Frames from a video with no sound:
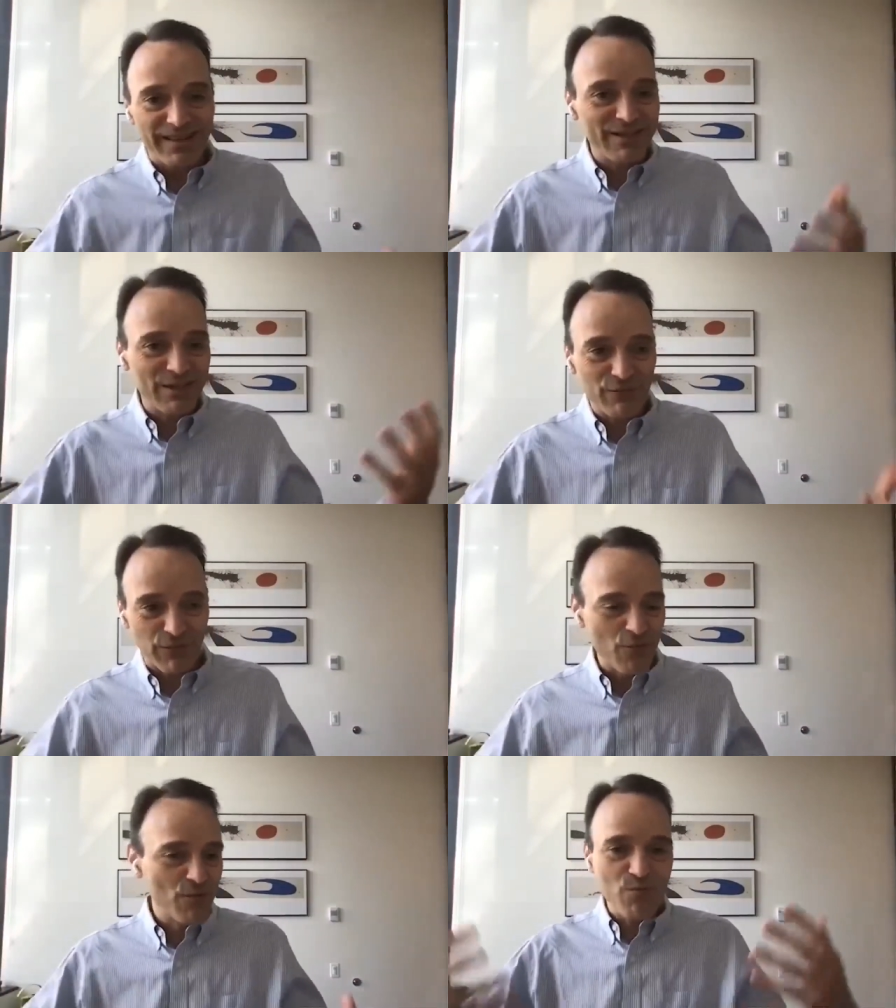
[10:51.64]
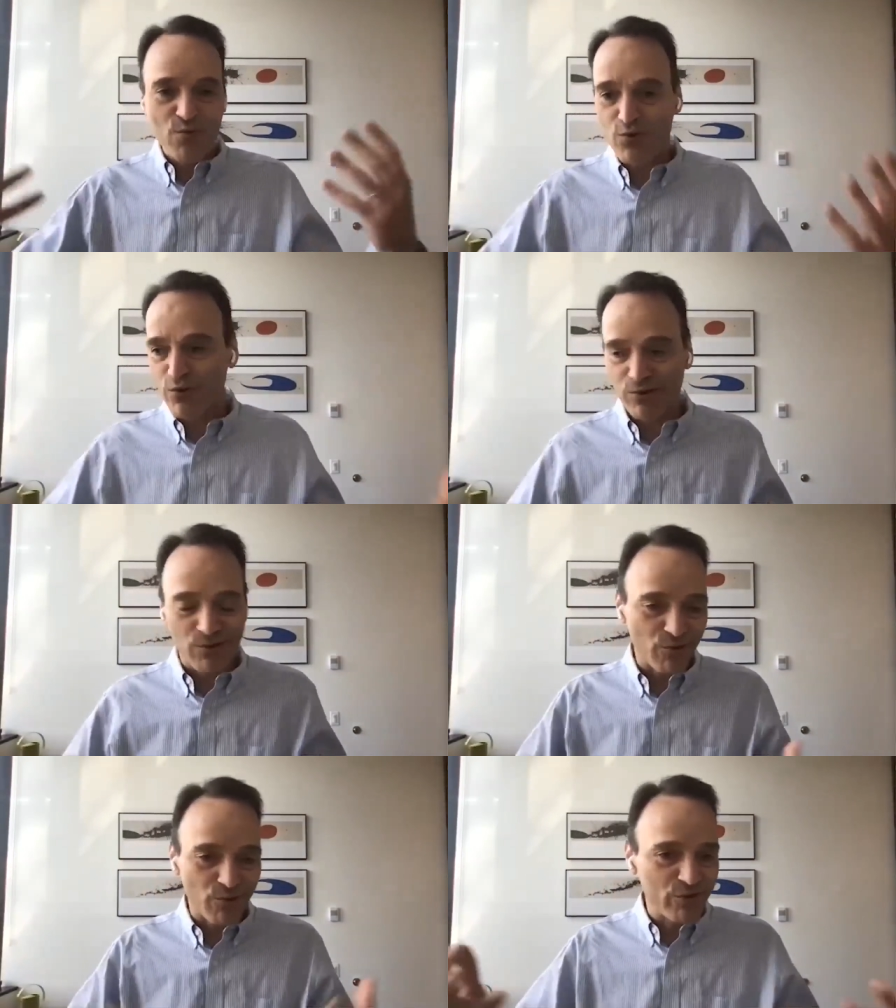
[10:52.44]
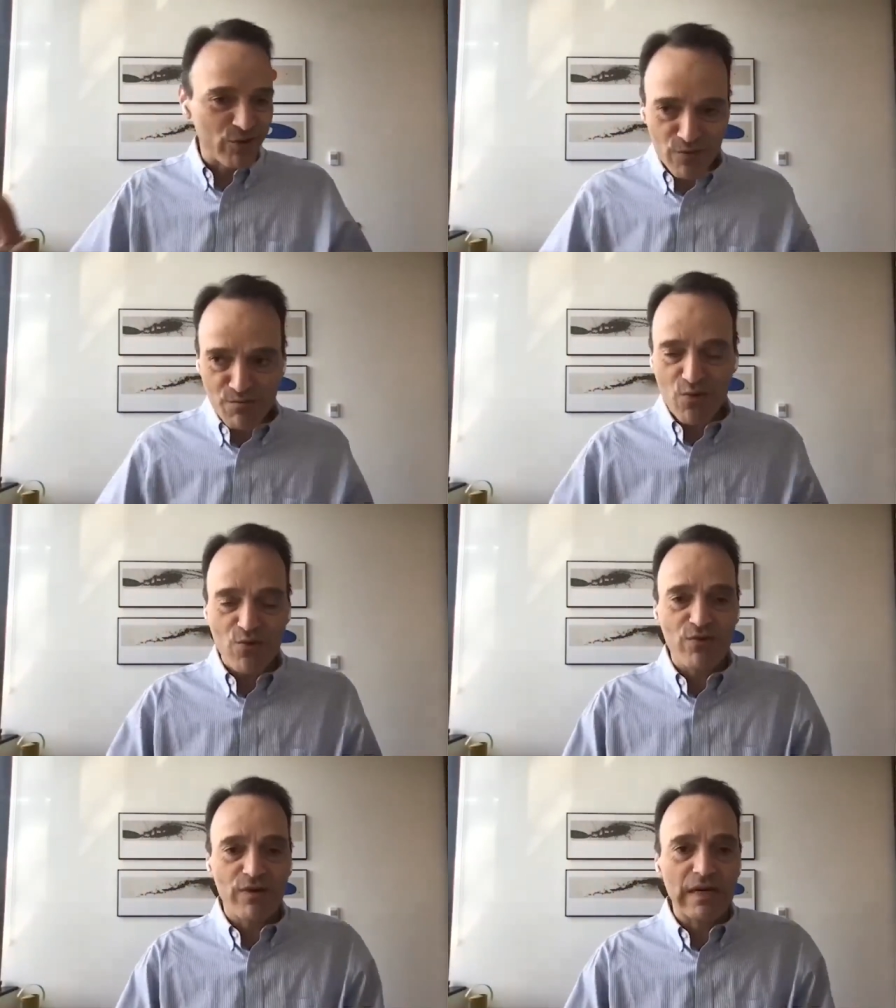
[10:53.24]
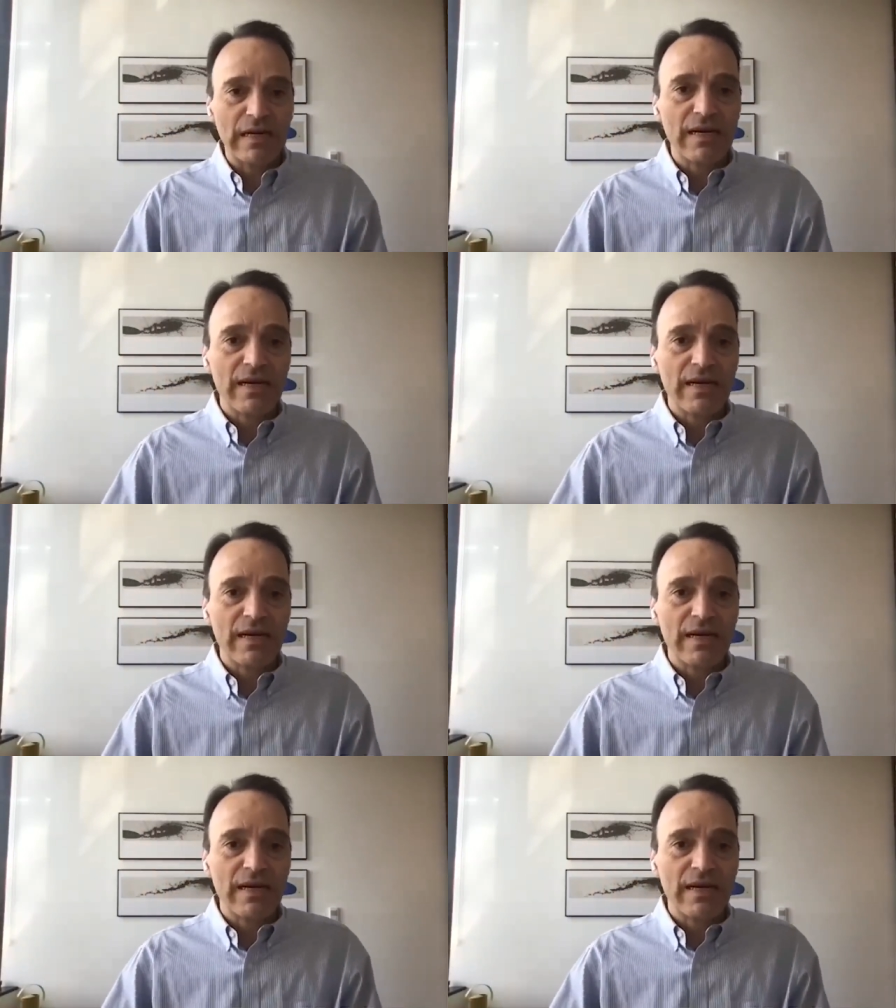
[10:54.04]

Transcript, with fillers: this is full moon or, or new moon.